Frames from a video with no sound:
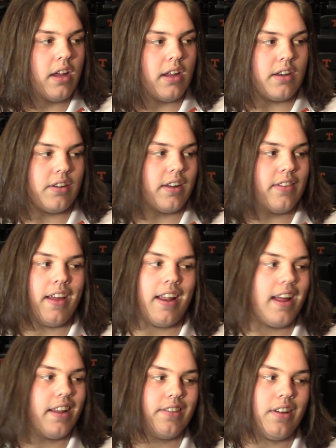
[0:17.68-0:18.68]
And you're getting that
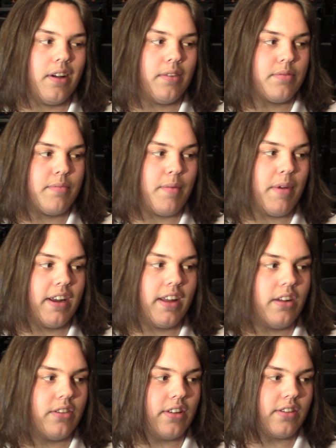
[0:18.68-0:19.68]
edge up from everybody
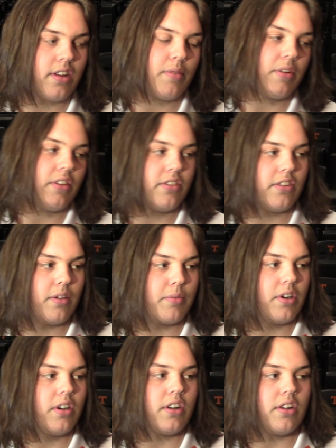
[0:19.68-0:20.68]
else that's coming in the
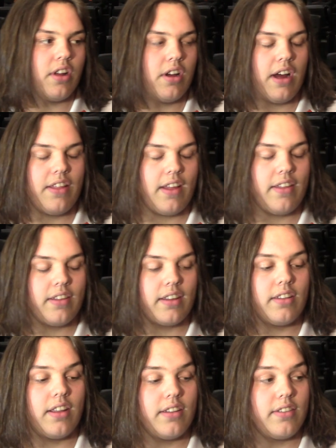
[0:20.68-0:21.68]
summer. You know, I, I think
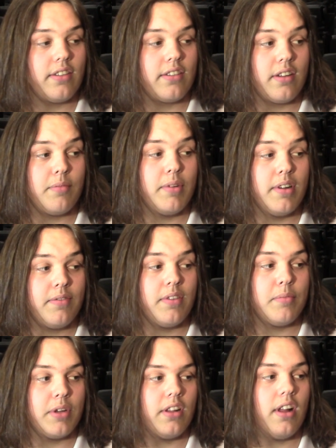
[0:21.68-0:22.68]
it, it's, it's going to
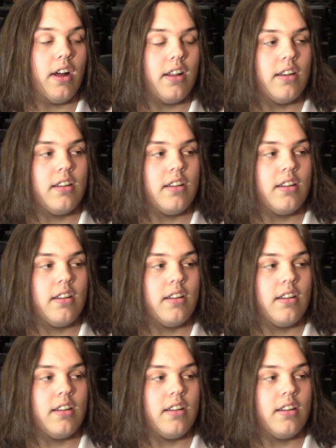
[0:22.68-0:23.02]
benefit me a lot.